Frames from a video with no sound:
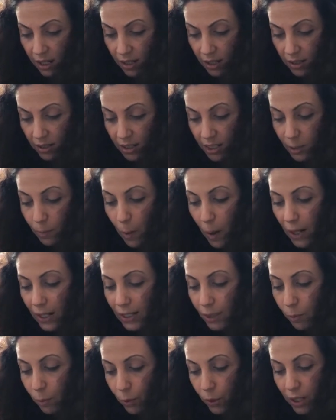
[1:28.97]
Despite
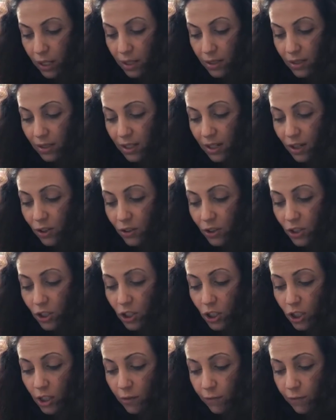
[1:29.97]
the breeze the girls had just